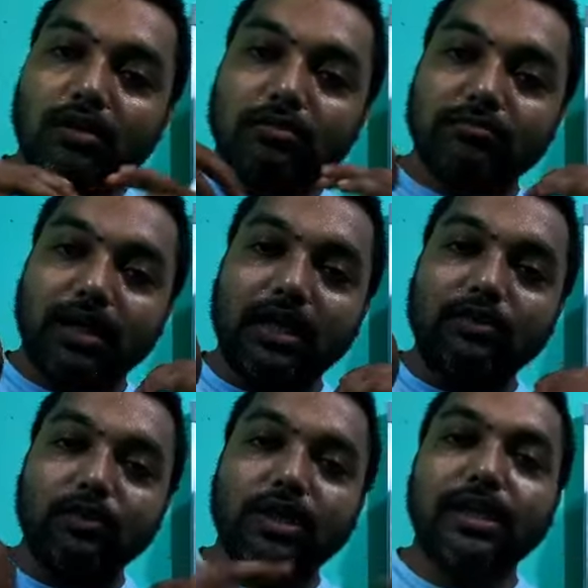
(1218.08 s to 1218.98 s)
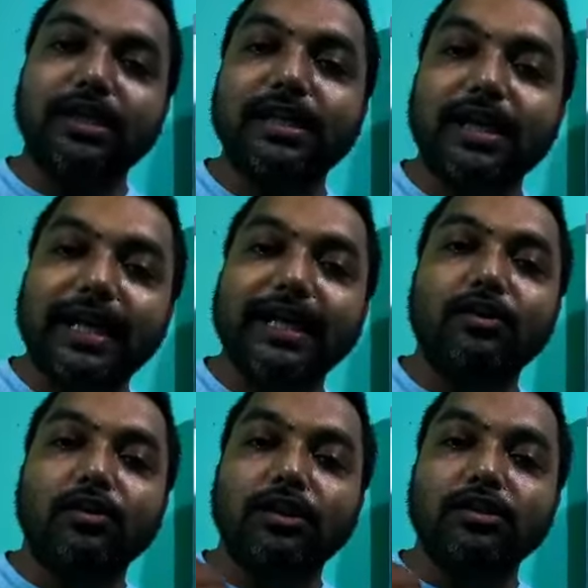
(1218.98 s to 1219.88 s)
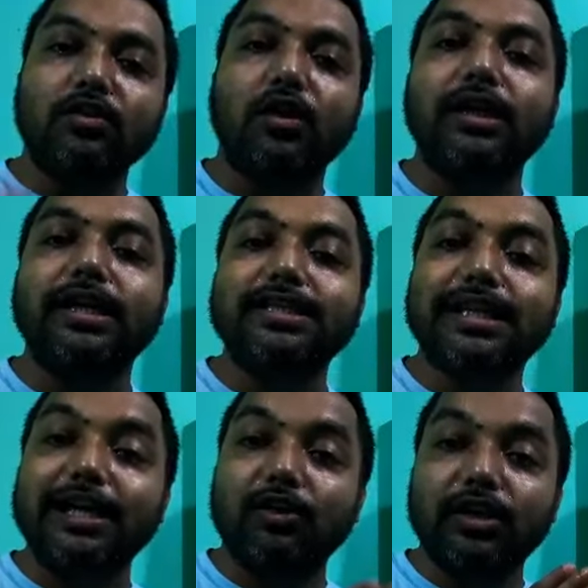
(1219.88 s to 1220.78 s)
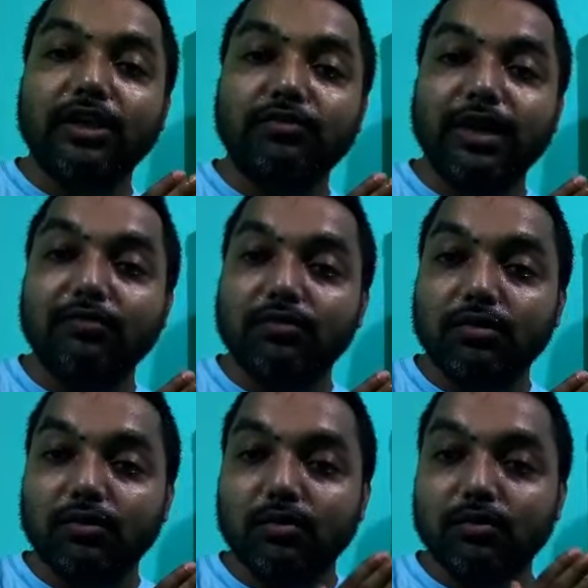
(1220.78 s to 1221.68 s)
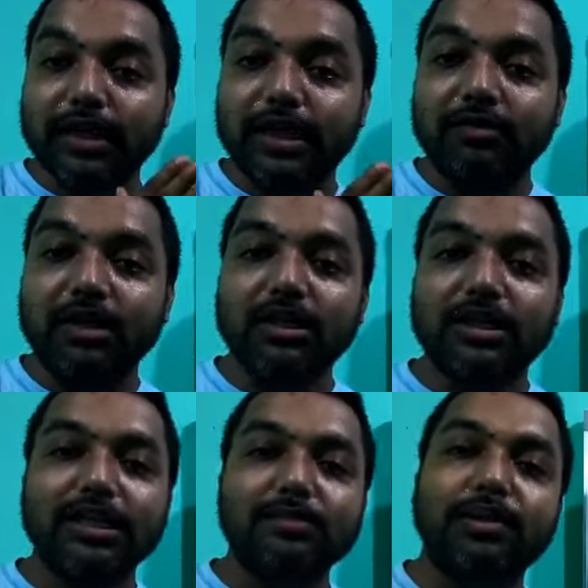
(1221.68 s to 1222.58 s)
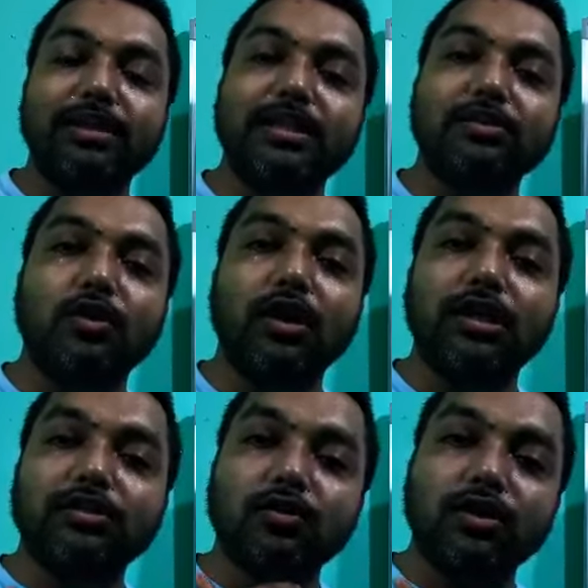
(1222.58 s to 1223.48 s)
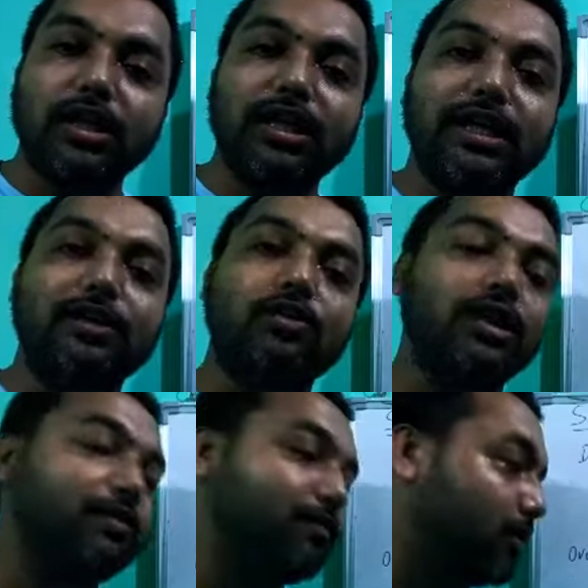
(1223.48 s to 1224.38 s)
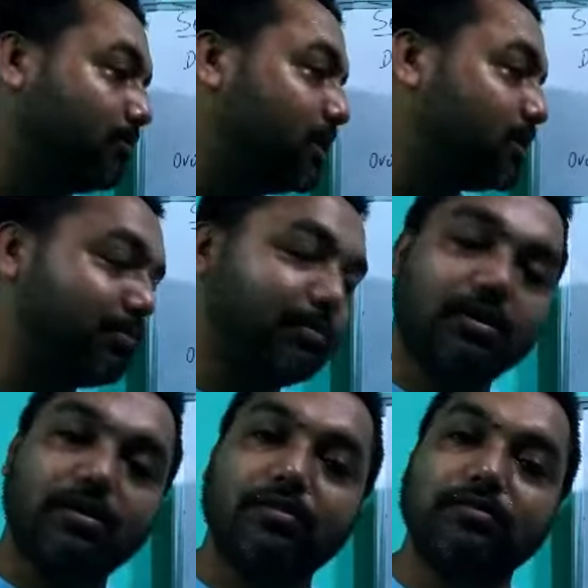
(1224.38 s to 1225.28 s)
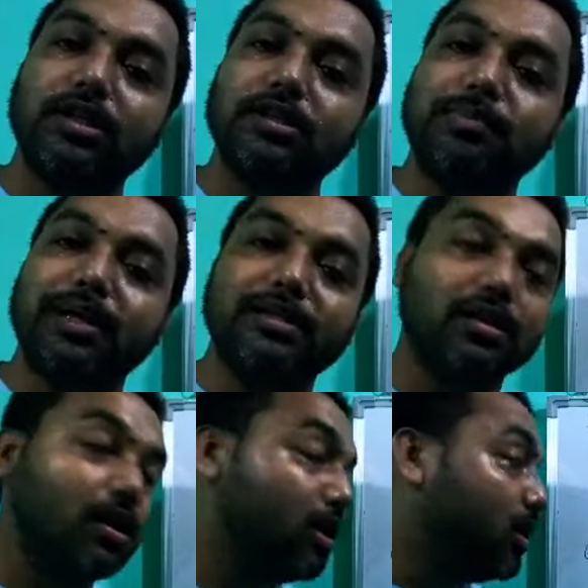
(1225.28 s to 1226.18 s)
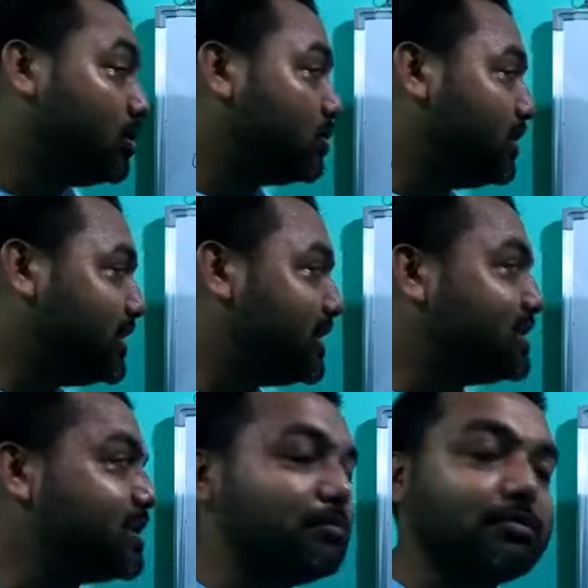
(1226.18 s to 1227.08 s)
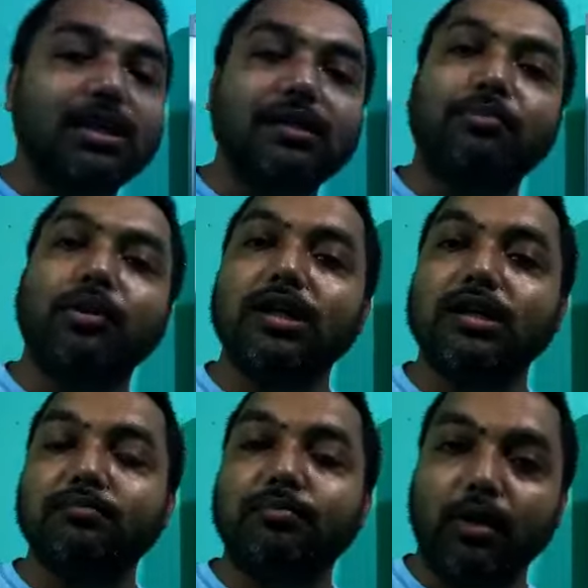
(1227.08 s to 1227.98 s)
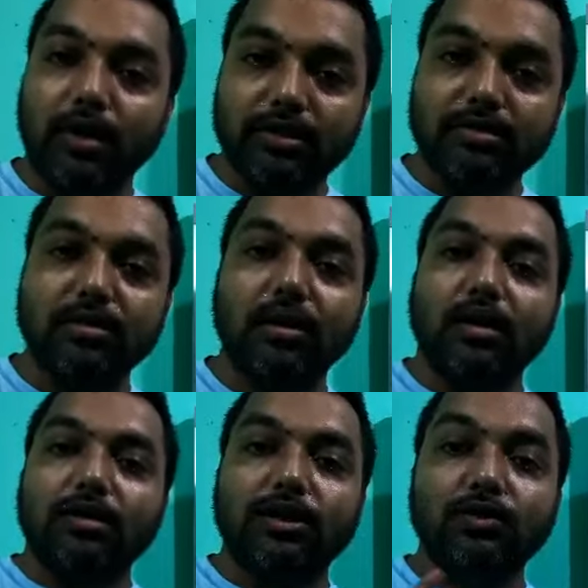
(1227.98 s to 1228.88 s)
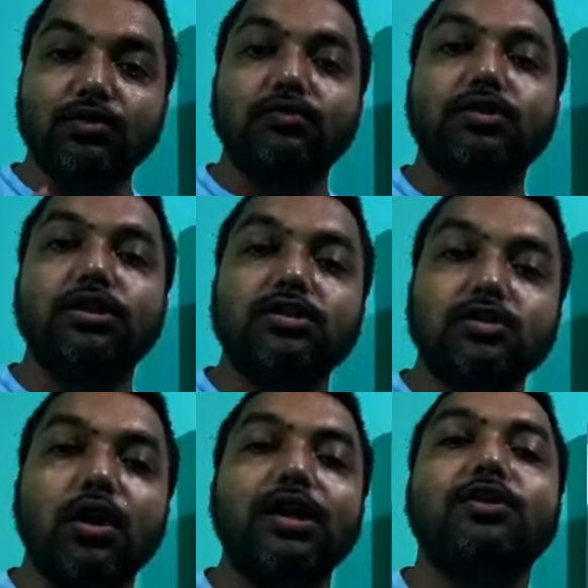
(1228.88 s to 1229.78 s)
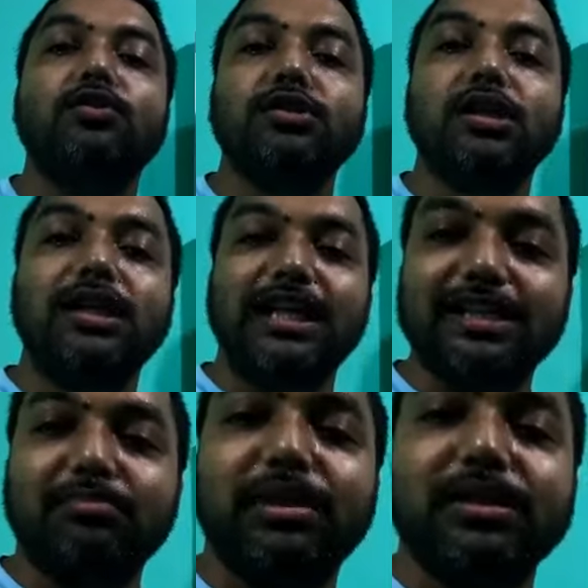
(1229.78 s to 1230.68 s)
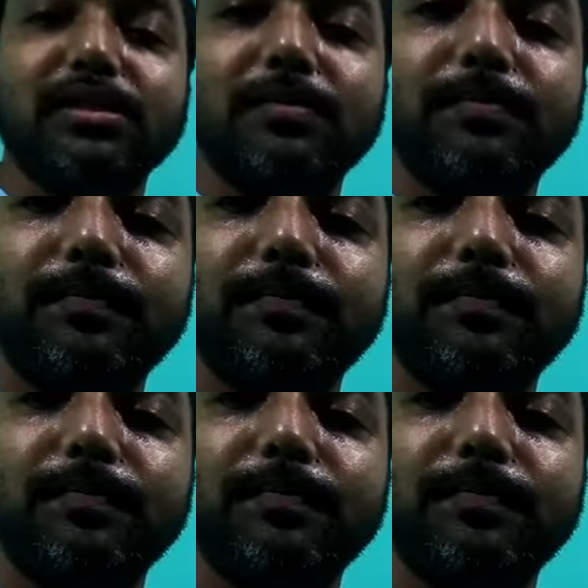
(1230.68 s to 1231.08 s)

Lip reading: are totally, the land or the soil is eroded. When rainwater takes place, the soil is totally eroded from this place. So these are some of the important points due to which soil erosion takes place.